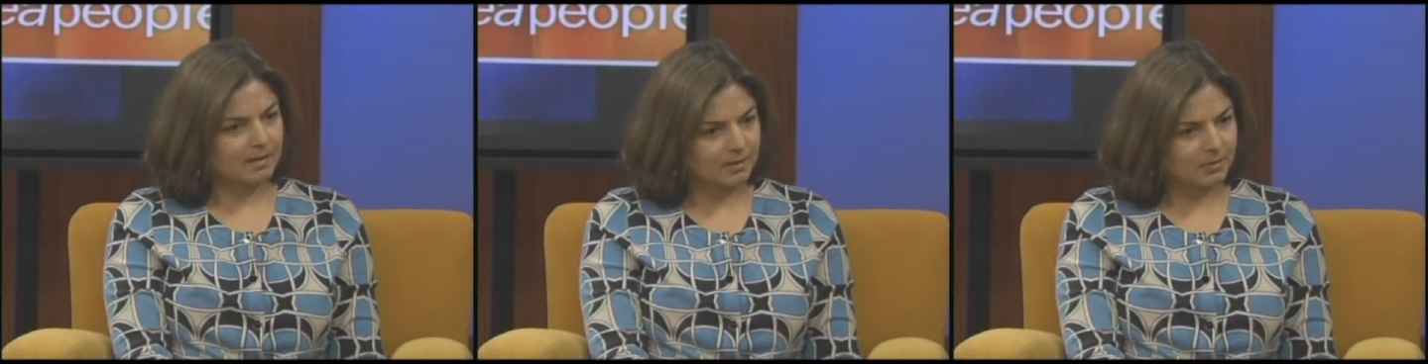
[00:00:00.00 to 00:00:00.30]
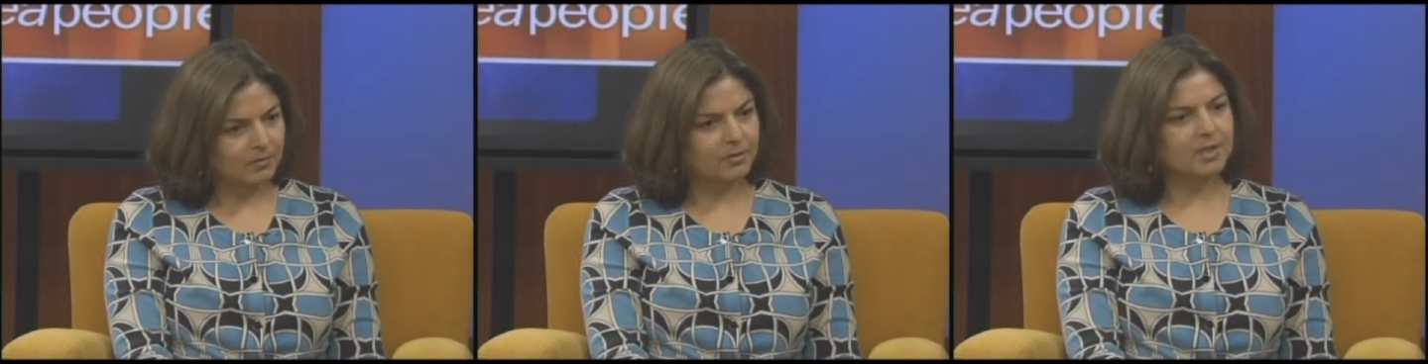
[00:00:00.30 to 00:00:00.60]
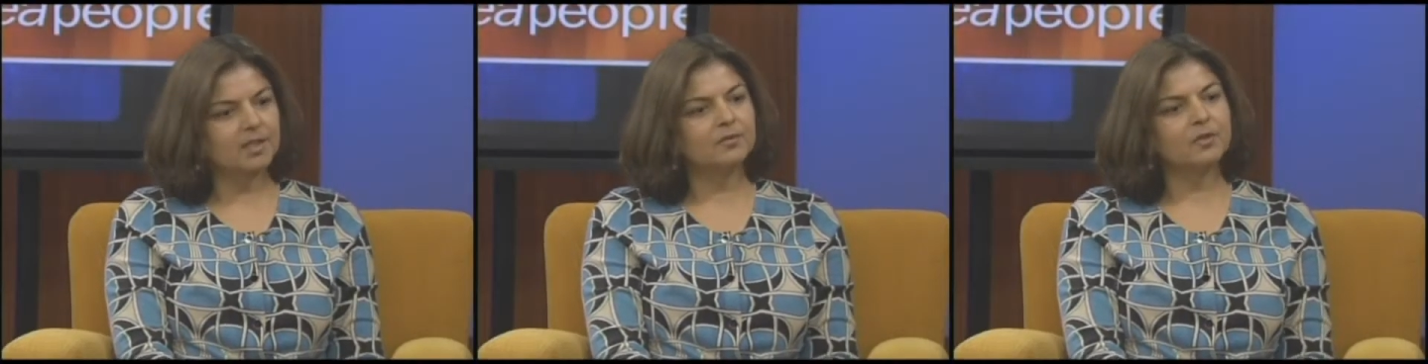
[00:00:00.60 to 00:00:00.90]
Yes, we've
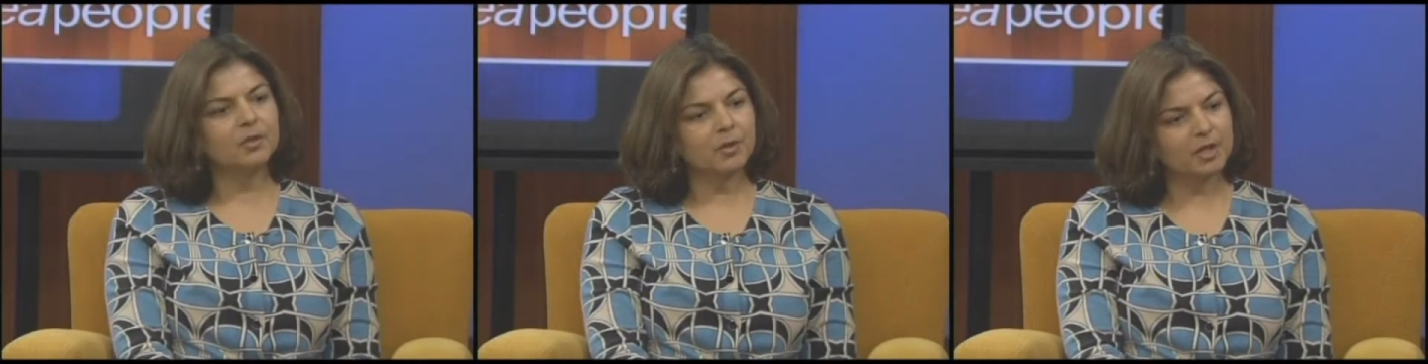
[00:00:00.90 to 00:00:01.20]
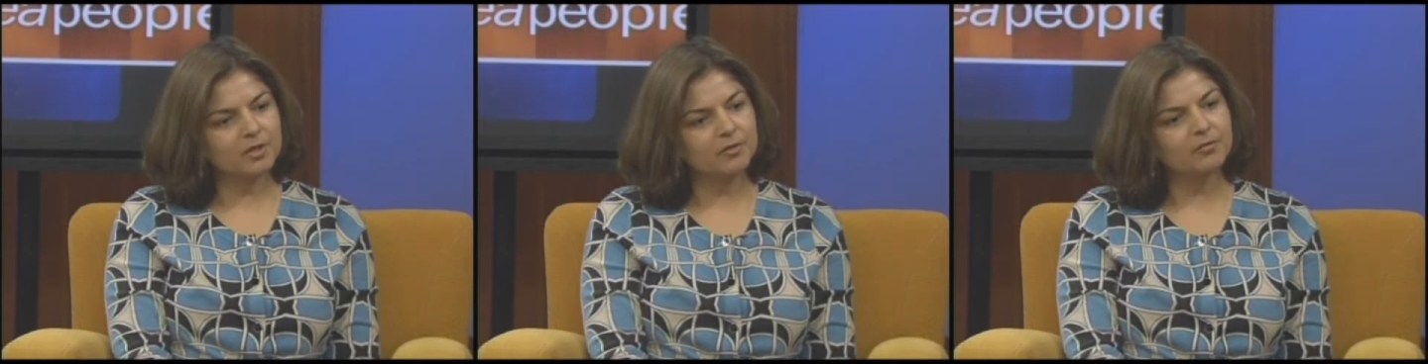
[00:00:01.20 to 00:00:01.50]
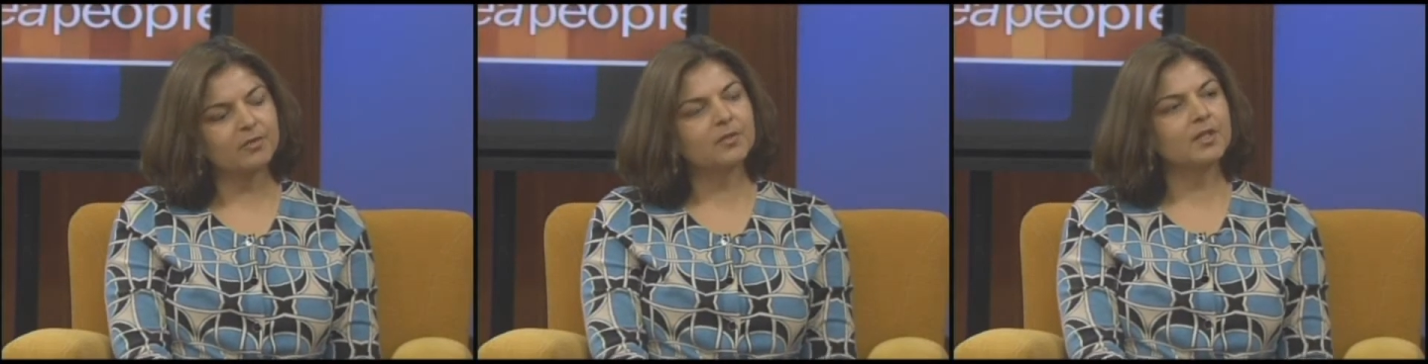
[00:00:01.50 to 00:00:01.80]
received a donation
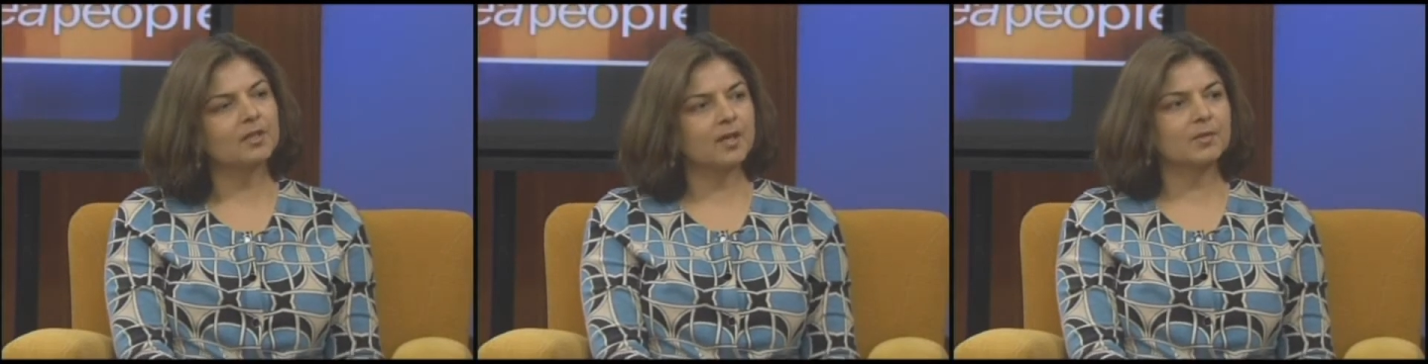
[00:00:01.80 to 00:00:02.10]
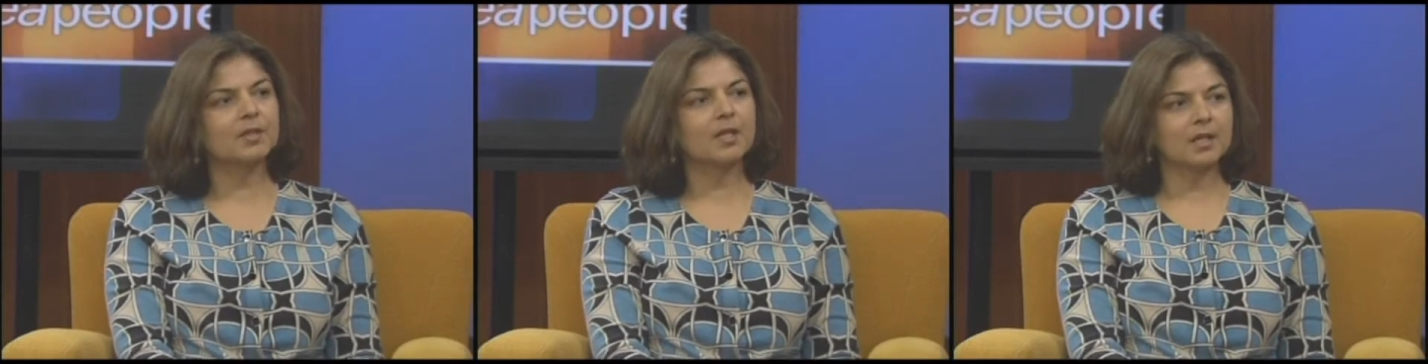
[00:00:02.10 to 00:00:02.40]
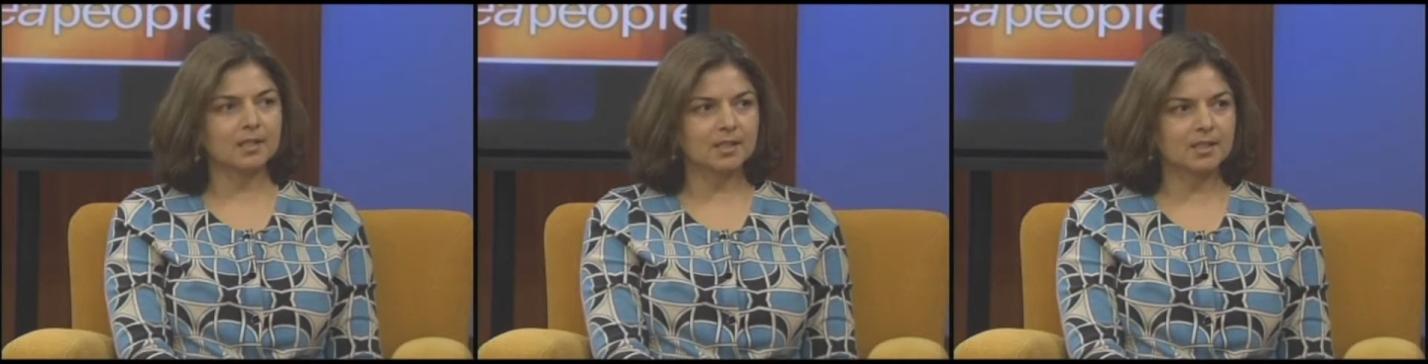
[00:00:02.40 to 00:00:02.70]
of 15,000
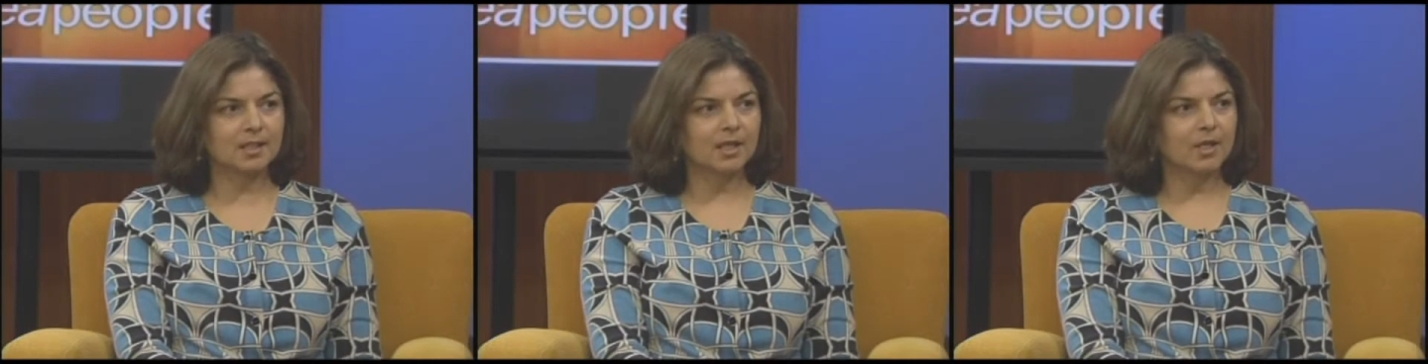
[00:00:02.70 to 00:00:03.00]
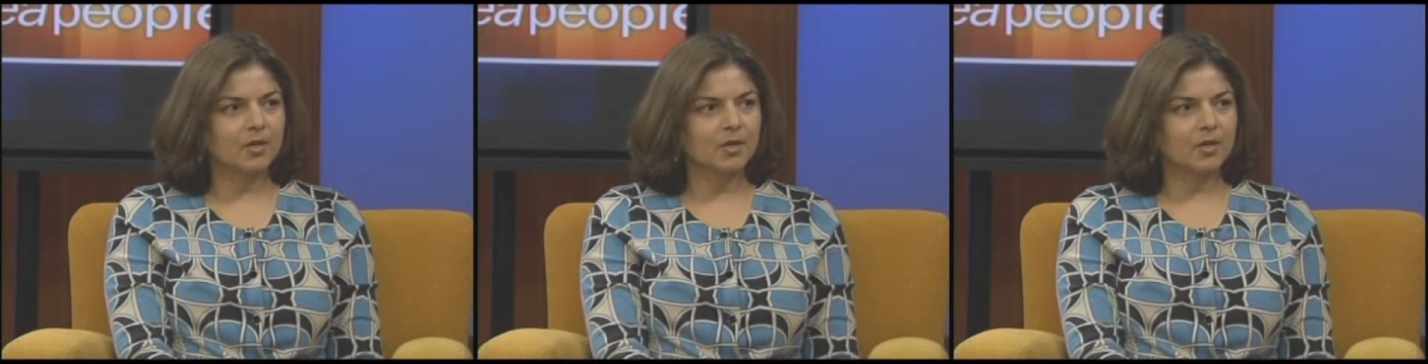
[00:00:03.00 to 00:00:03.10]
lights